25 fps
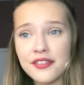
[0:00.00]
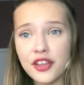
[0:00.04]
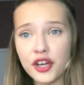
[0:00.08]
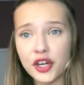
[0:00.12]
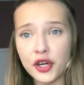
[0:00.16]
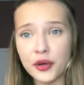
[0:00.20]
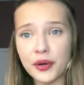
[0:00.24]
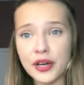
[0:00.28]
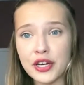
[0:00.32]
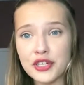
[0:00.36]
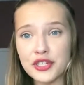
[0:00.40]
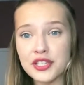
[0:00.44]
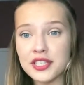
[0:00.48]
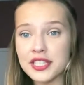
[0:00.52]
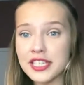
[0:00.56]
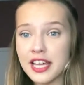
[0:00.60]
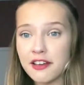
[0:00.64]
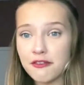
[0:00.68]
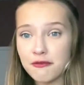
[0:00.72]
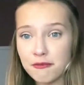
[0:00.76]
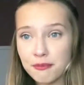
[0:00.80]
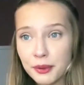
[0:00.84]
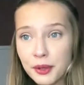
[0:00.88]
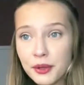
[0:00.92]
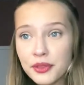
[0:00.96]
that Croatians
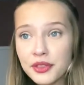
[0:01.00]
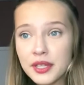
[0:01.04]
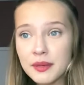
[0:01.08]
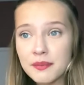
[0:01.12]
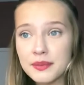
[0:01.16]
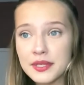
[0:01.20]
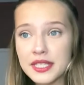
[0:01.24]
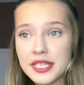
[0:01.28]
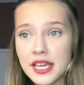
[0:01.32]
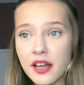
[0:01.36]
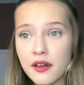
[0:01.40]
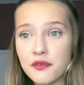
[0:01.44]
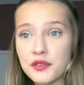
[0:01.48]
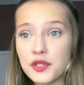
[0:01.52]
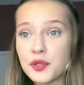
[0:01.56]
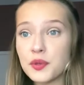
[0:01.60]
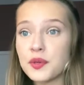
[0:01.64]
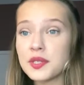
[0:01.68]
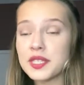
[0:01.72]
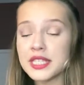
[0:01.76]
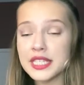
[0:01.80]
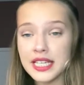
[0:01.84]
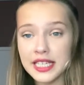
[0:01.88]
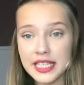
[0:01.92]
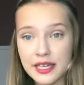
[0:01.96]
have built themselves to a
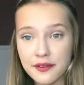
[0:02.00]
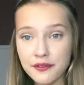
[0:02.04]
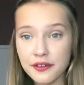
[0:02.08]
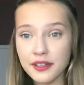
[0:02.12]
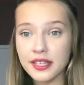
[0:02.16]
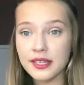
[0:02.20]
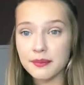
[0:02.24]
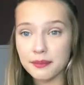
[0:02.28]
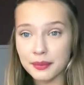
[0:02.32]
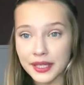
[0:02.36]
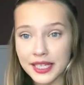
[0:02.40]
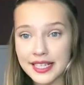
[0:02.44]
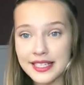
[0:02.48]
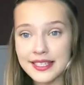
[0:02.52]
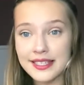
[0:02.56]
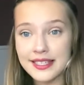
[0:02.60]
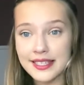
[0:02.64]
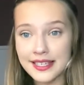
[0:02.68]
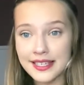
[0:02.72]
significant place